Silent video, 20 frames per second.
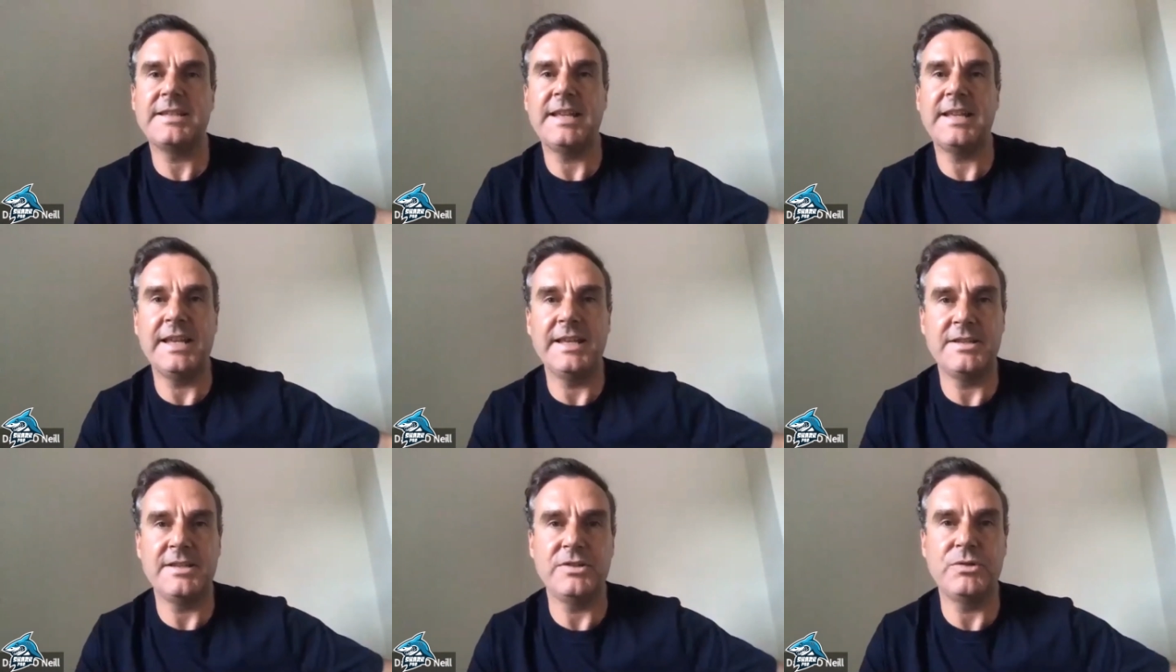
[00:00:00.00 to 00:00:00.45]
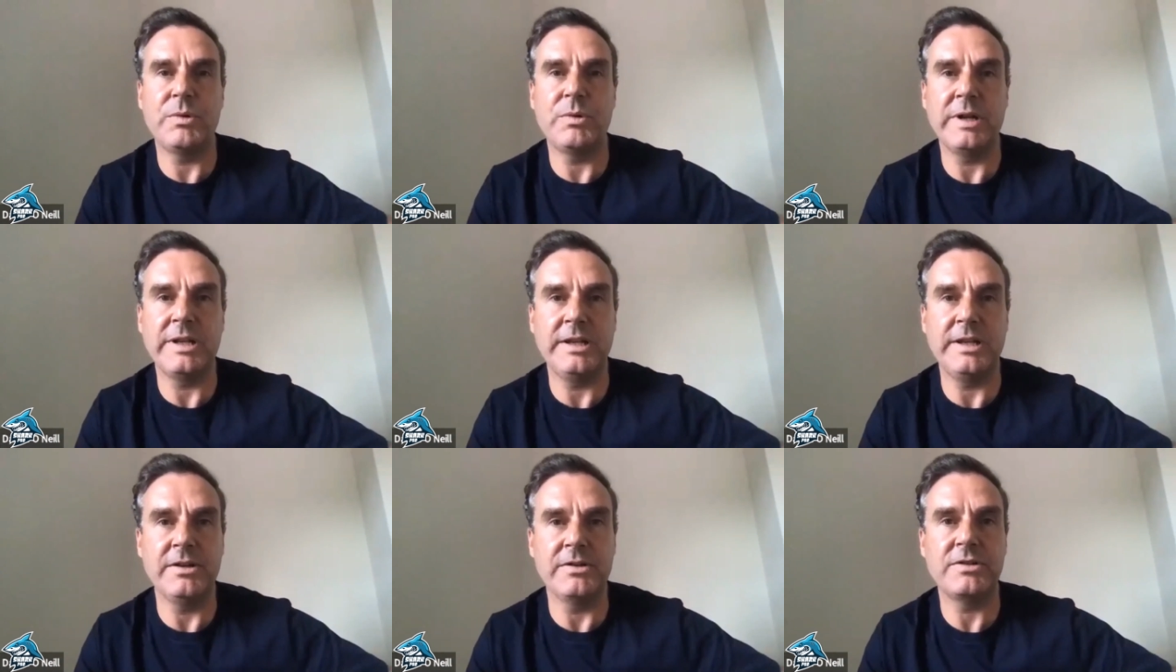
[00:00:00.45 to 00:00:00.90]
10 to
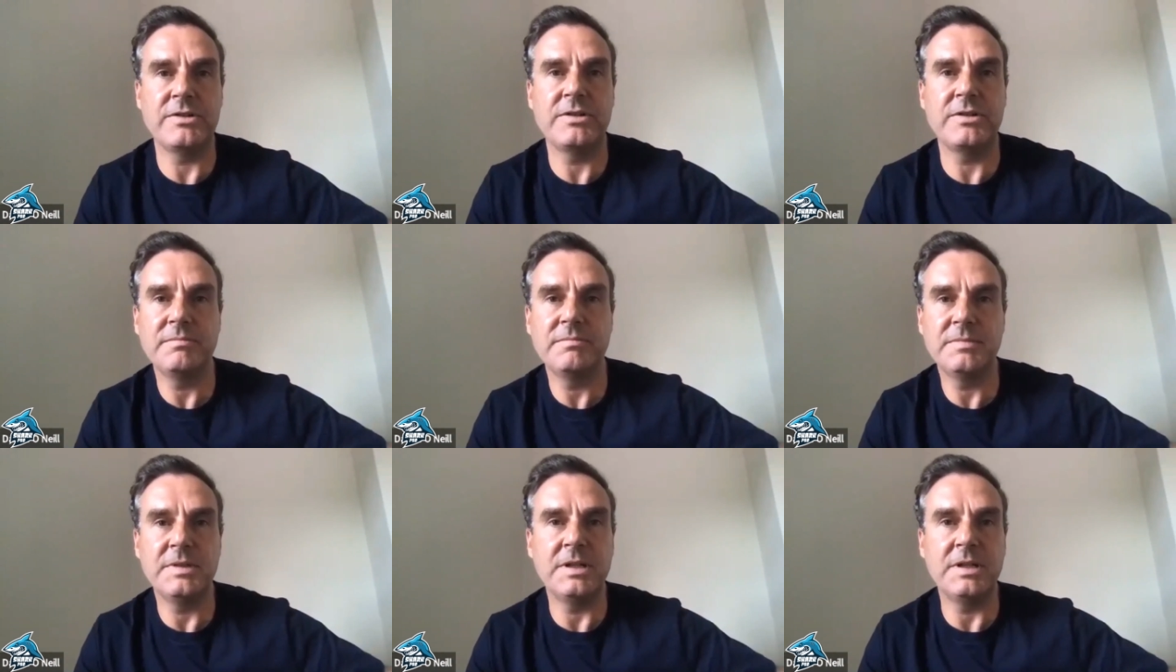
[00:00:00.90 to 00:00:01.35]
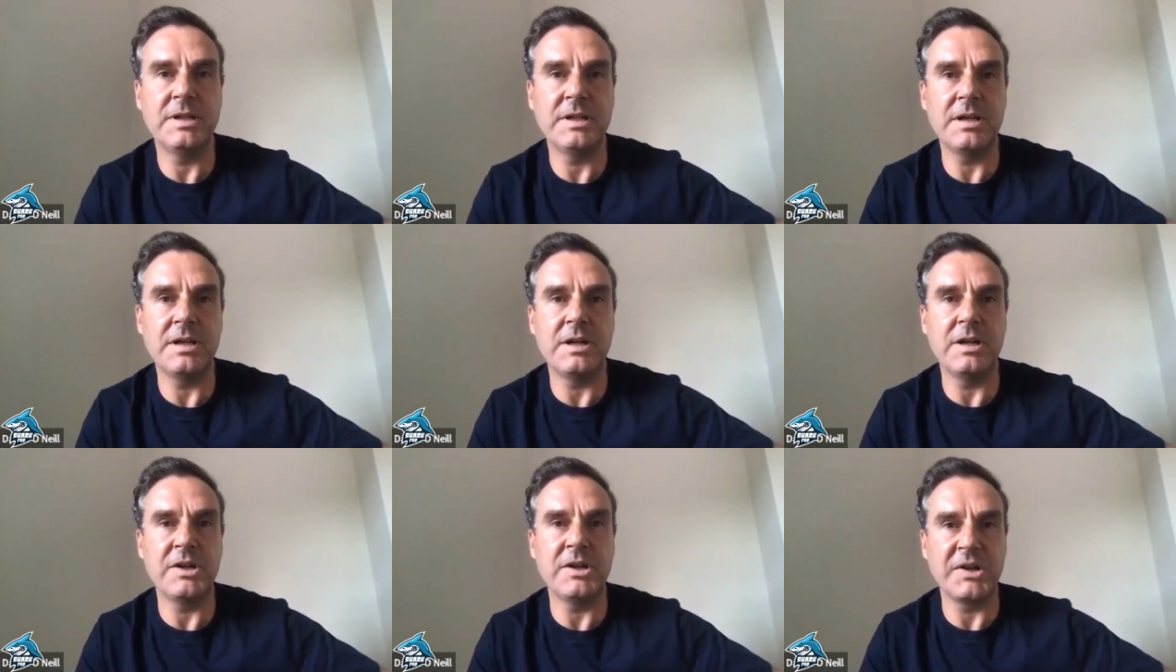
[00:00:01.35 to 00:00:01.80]
20 years. I,
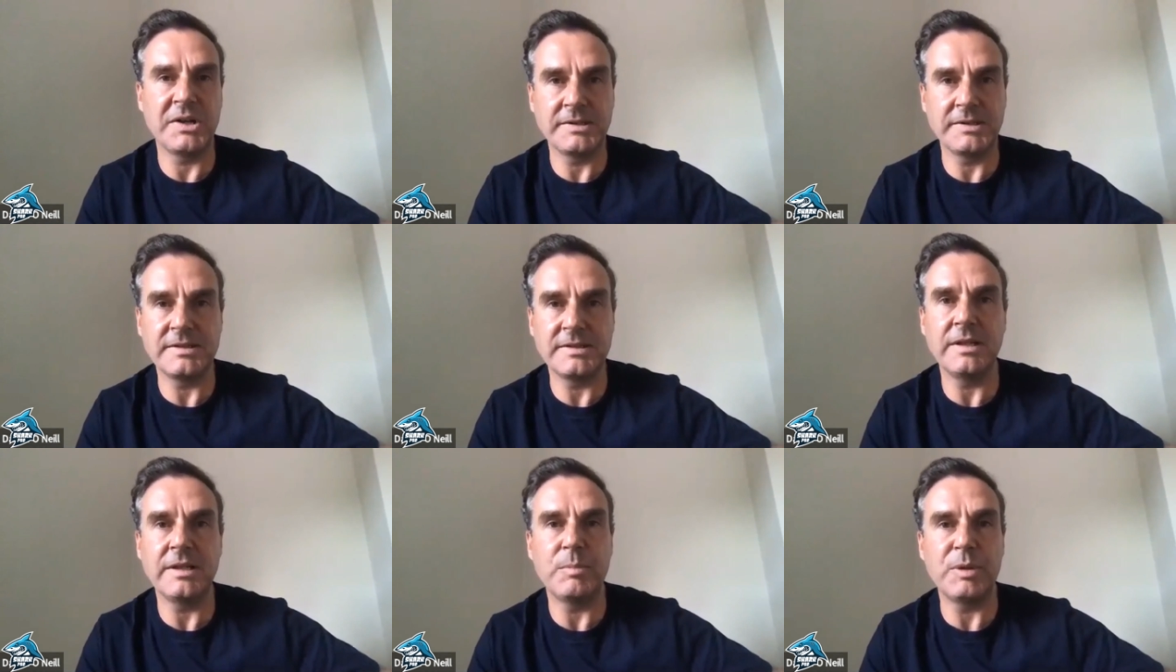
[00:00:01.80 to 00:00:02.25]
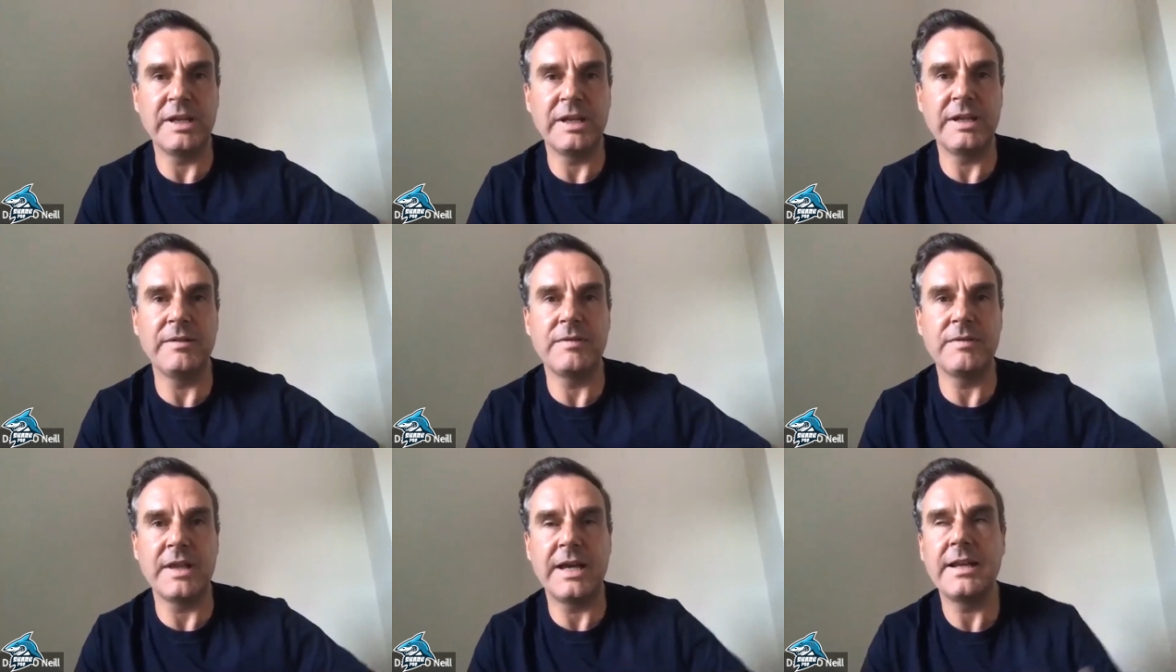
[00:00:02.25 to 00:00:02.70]
I honestly
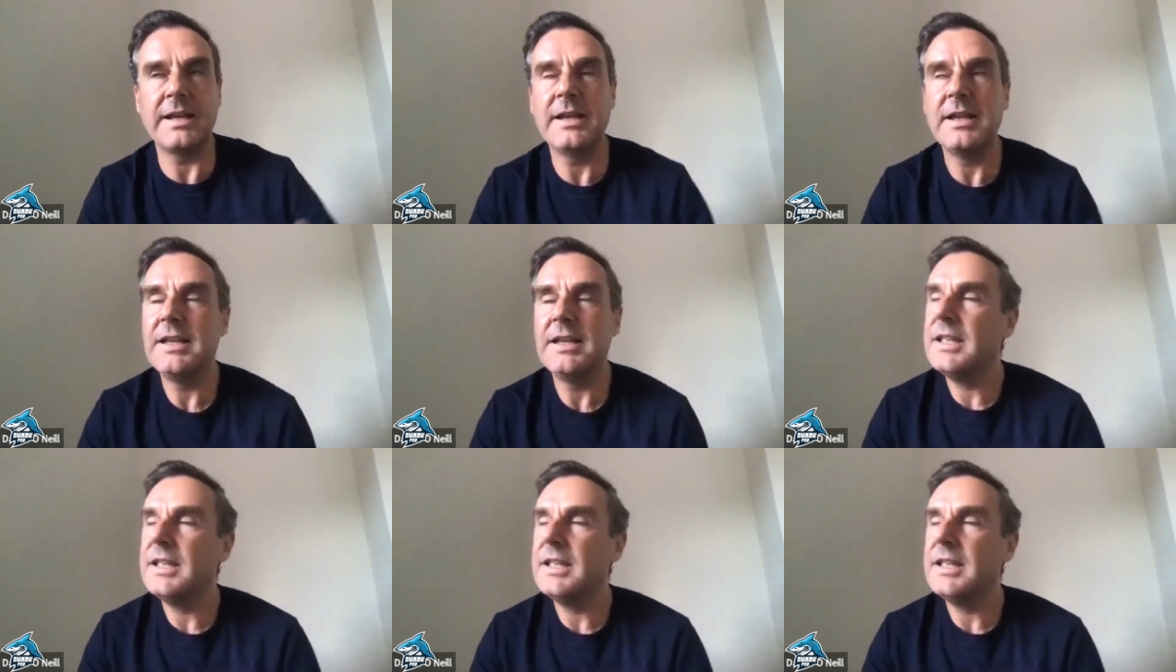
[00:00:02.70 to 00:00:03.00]
believe that.